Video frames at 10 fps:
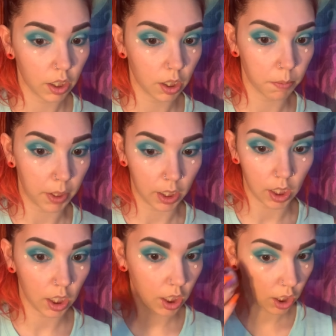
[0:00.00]
Come back
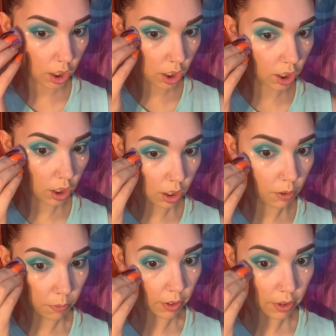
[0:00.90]
in
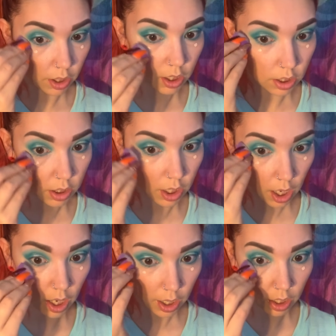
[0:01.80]
with this
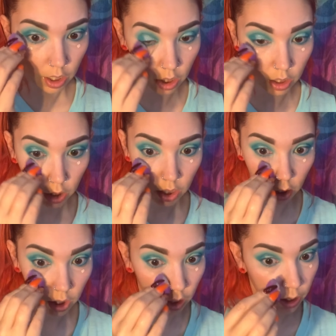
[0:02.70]
guy
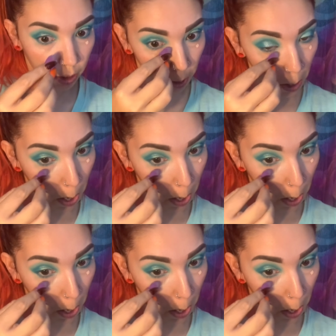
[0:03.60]
again